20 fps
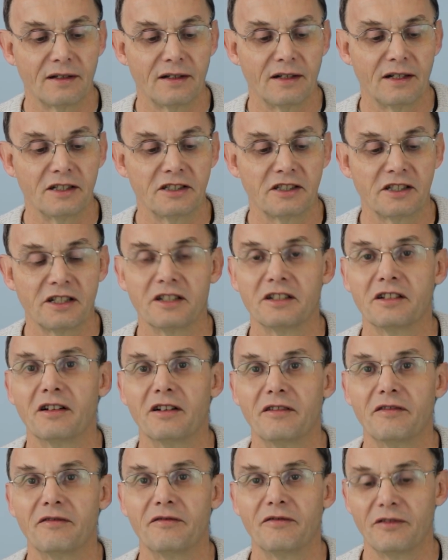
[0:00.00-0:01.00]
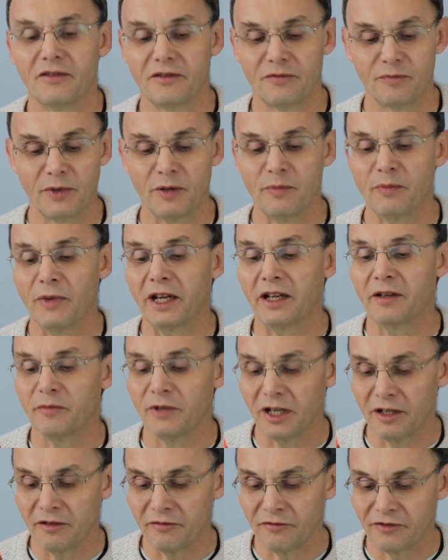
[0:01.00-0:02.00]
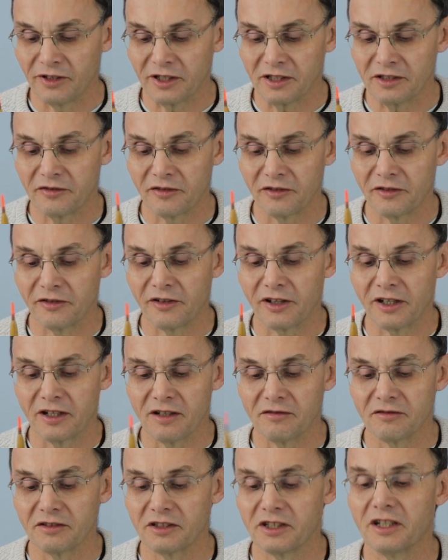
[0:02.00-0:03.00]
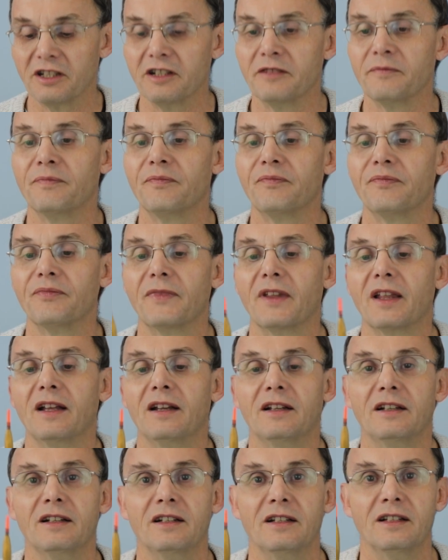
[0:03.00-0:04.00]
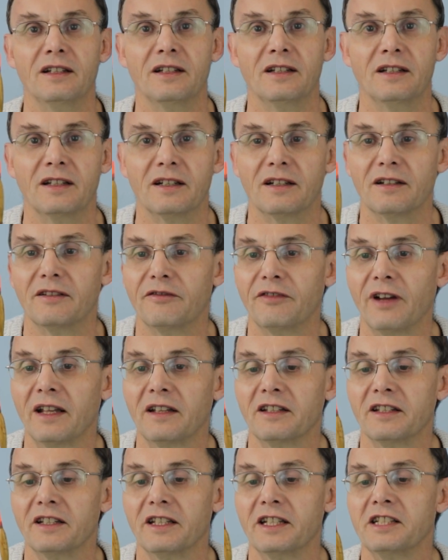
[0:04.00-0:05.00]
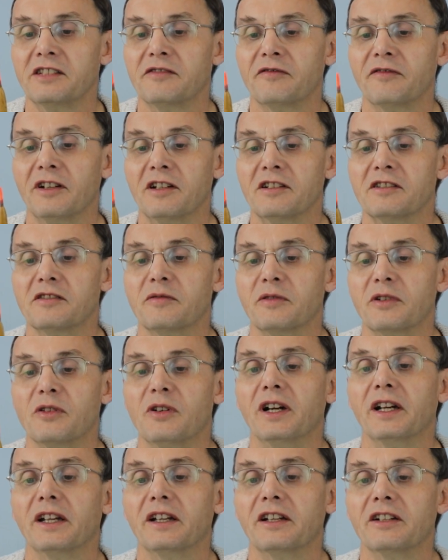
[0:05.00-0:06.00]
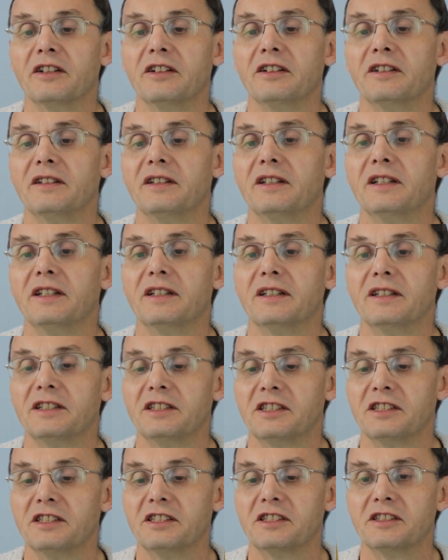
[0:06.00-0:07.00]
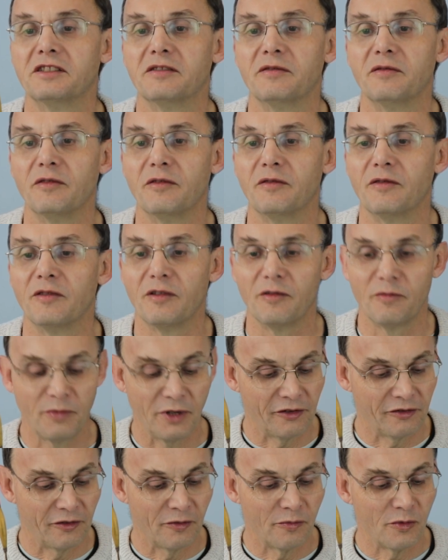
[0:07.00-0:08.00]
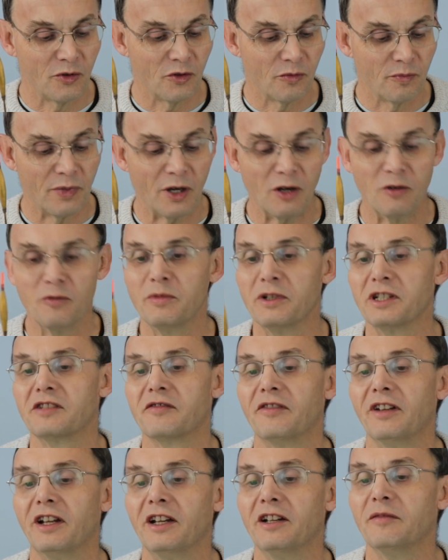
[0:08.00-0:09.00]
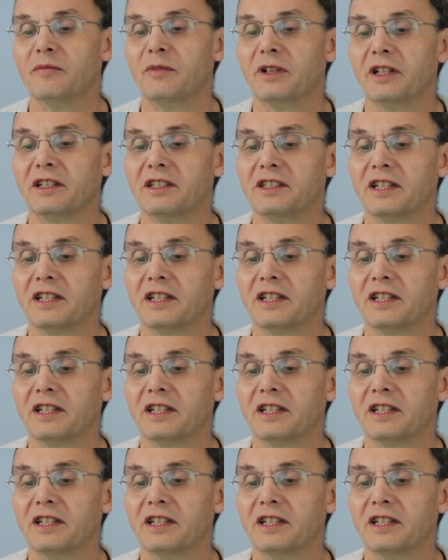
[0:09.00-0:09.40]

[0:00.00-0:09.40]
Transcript: I've been making my own floats for a very long time. Found that these floats were quite good. This is a bit of a more bulbous float, but